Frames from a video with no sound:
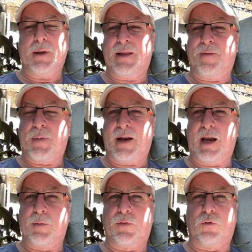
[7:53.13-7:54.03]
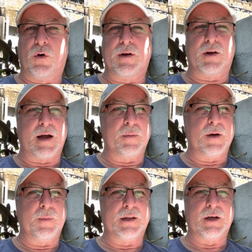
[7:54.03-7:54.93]
they've been here before and they're coming to
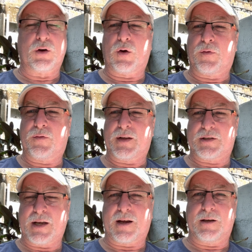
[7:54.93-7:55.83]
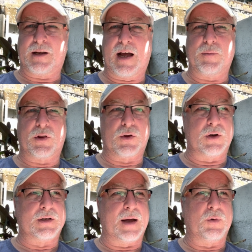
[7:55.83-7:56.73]
meet their girlfriend for the second time or
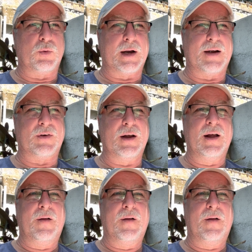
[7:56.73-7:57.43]
third time or whatever.